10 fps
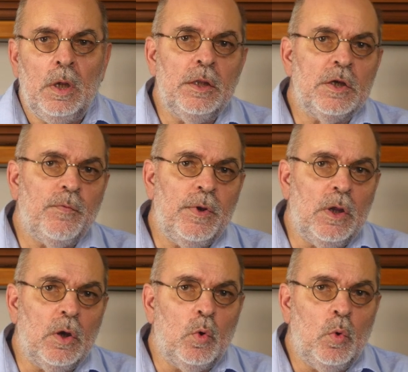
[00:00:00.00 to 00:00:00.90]
In this
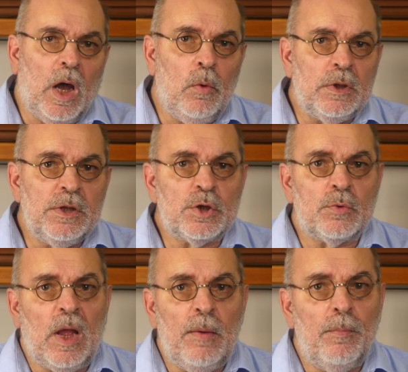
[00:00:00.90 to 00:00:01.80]
video, I will
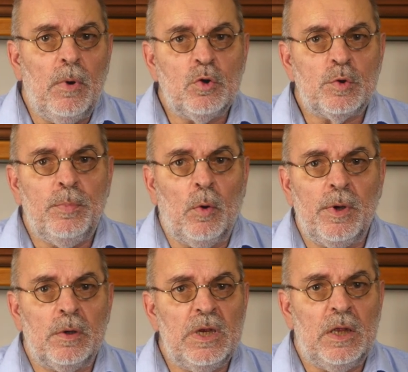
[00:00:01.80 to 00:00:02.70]
describe most
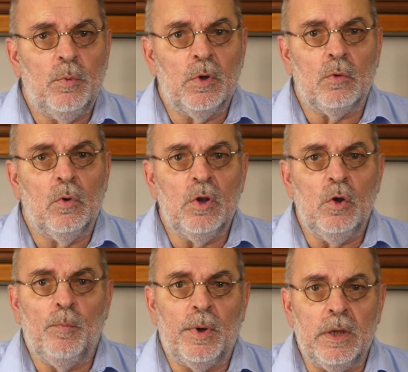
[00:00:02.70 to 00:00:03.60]
popular network
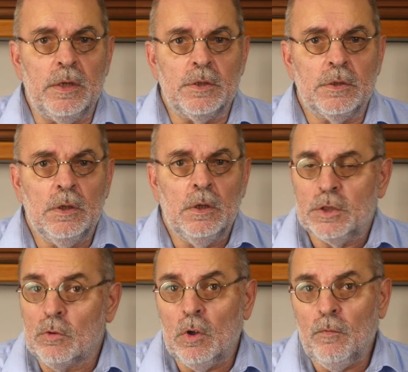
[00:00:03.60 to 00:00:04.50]
audio players,
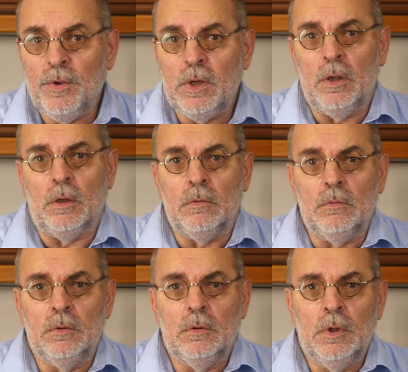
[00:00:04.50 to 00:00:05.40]
so no video.
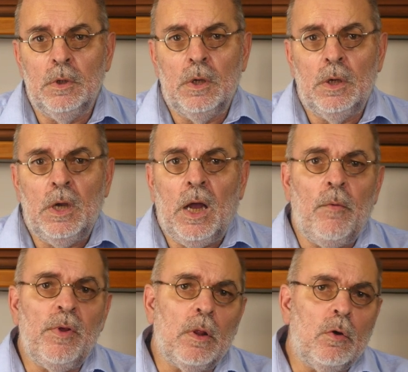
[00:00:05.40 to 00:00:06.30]
I
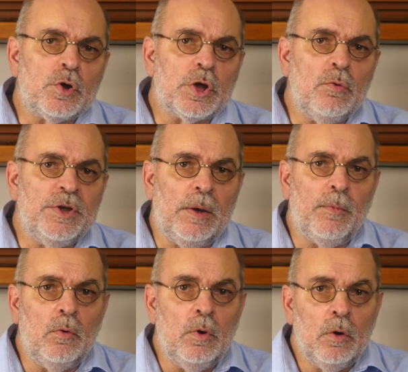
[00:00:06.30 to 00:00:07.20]
will also
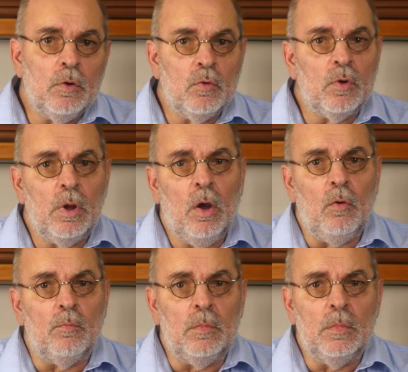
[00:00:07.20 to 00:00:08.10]
demo Google
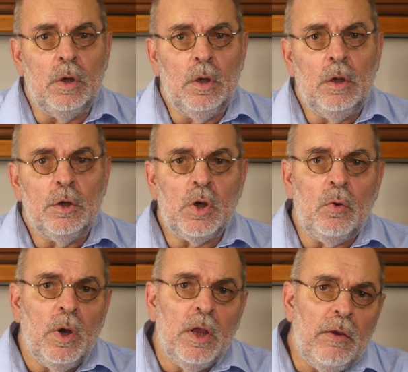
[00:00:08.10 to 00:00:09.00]
Home,
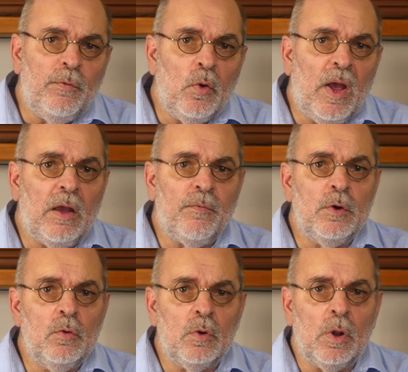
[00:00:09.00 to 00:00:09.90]
so if you have a
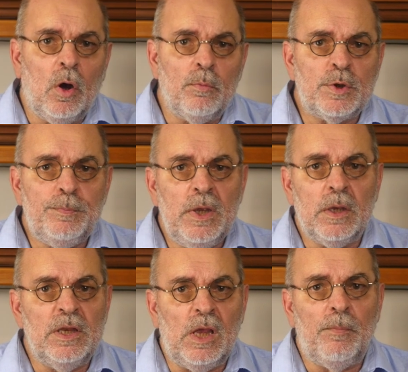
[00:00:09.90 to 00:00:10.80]
Google Home
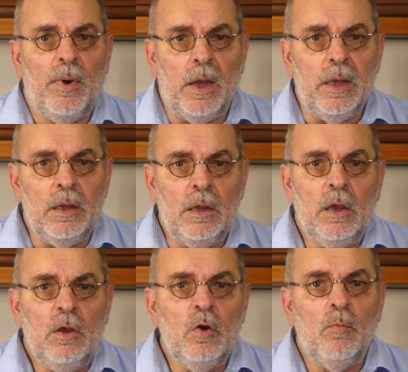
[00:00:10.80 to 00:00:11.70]
speaker nearby,
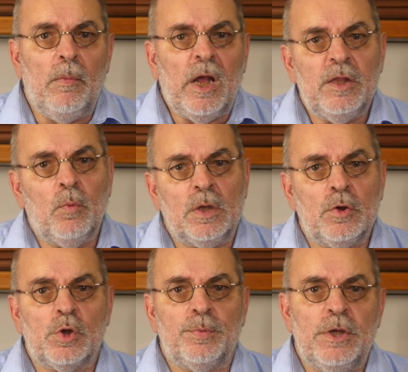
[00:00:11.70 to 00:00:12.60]
you might want
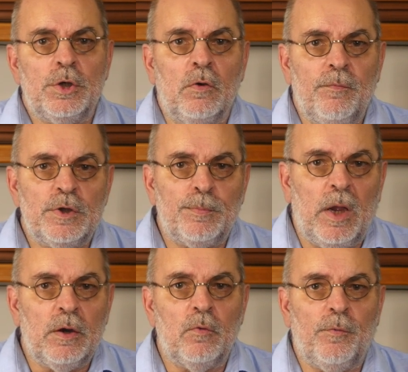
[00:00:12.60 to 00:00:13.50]
to switch off its
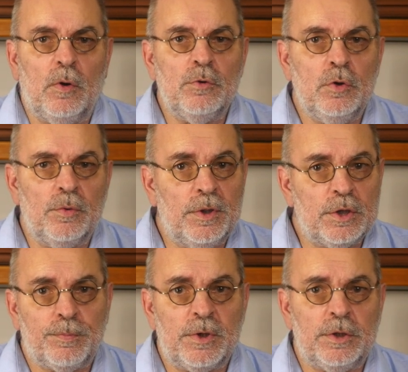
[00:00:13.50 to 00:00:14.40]
microphone during
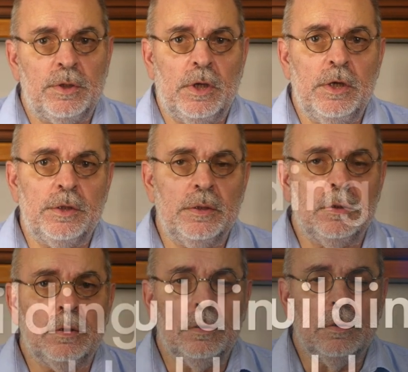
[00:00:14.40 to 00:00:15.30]
this presentation.